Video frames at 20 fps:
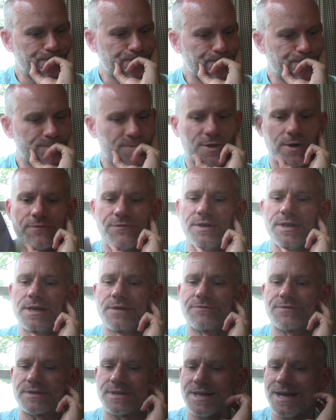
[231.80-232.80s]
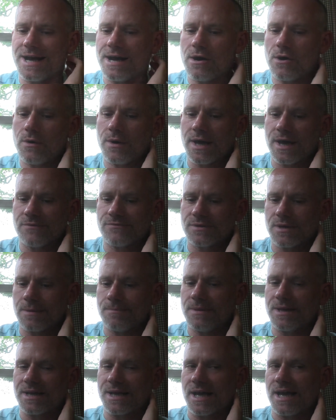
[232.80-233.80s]
so I feel like for now I have to
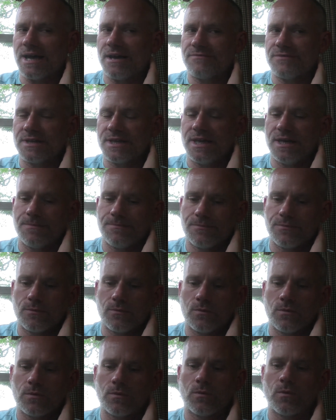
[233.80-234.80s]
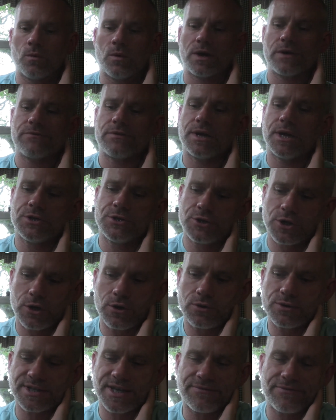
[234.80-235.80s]
I'm like I have to keep whatever I
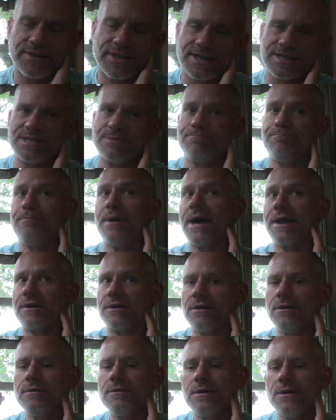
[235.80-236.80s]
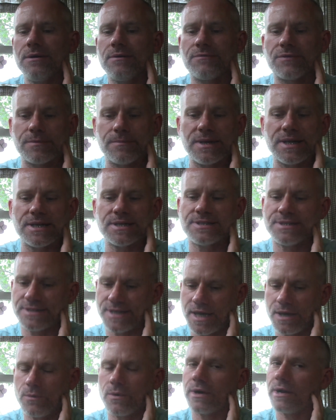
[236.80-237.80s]
chose, I feel like it's better for me to
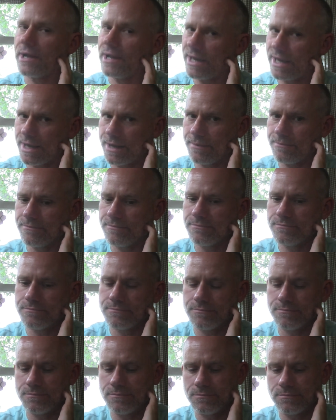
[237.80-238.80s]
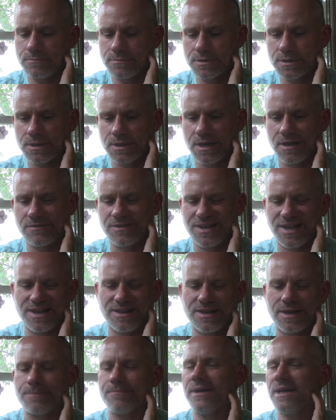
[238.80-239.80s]
stay where I am. I've kind
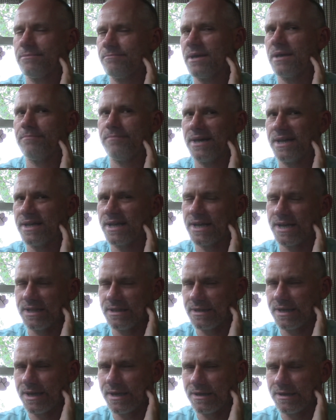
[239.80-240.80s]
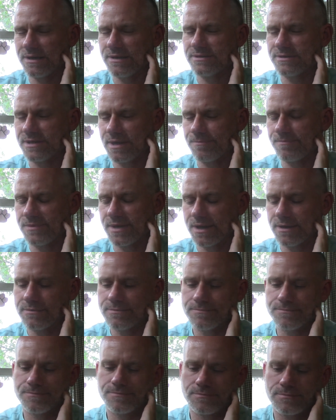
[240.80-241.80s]
of like made my bed, I gotta lie in it type thing.
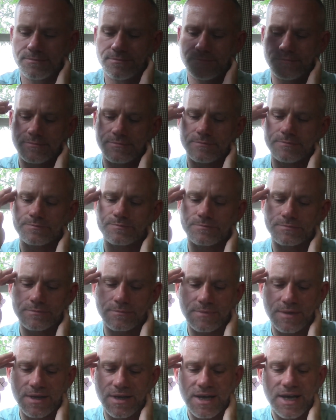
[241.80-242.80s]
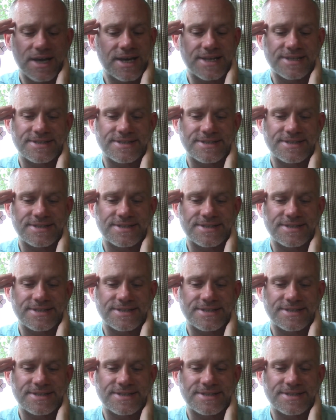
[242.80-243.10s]
It's